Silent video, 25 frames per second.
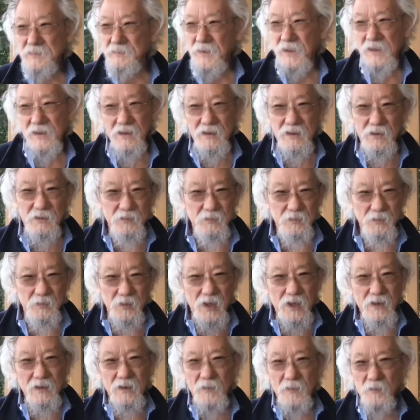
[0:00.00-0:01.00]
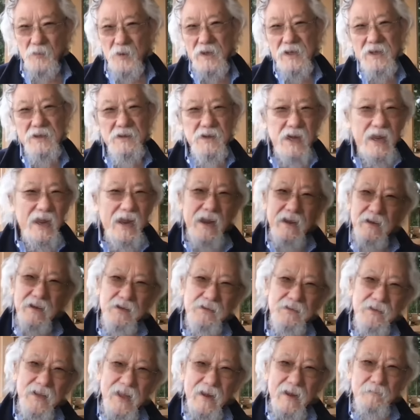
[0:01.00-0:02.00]
But no, we can't
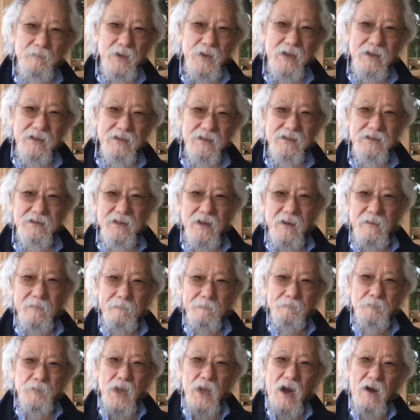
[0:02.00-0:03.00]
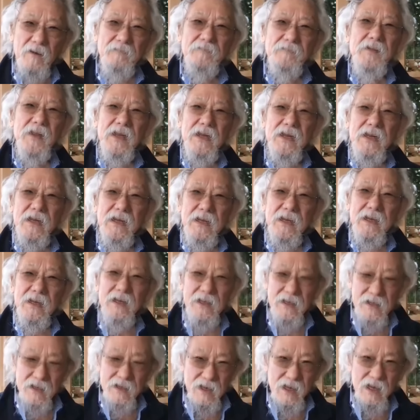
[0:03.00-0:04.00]
do that because of the
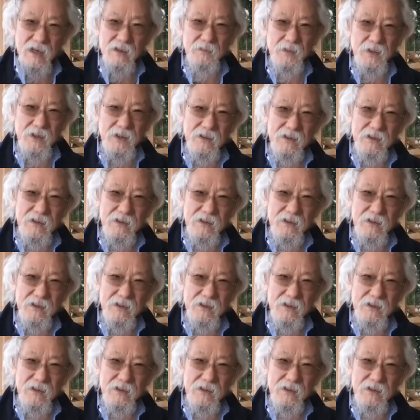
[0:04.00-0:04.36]
economy.